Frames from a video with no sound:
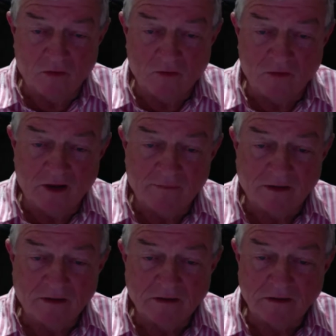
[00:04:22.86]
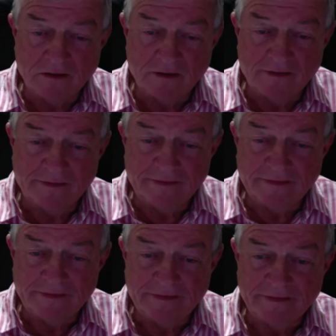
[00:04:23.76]
what would happen.
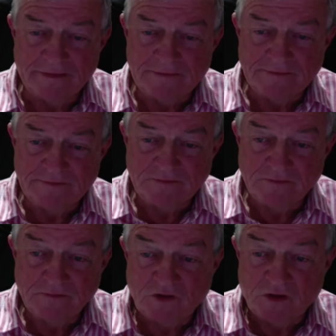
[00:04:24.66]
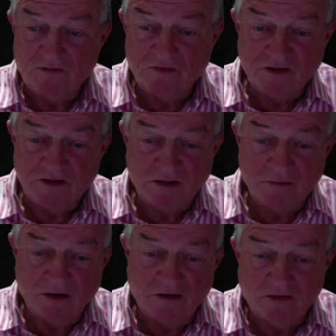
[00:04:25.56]
And so I finished
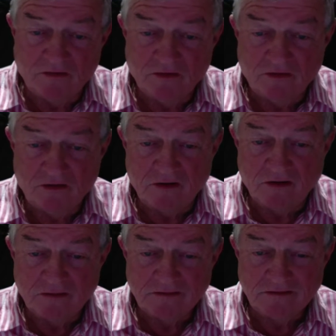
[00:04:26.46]
up going to university.